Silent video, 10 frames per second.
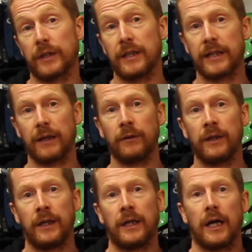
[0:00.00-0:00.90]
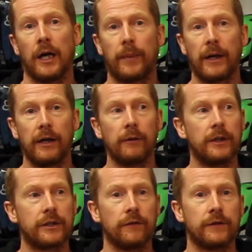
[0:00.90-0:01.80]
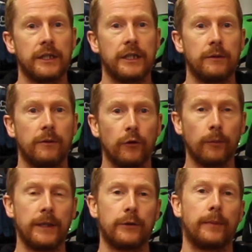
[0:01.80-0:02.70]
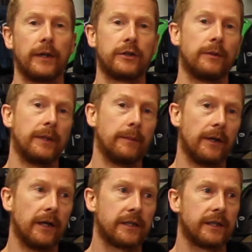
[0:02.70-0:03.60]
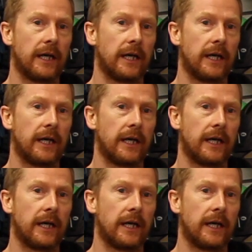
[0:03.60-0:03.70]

detail about helmets. Obviously we've all been to a bike shop in the past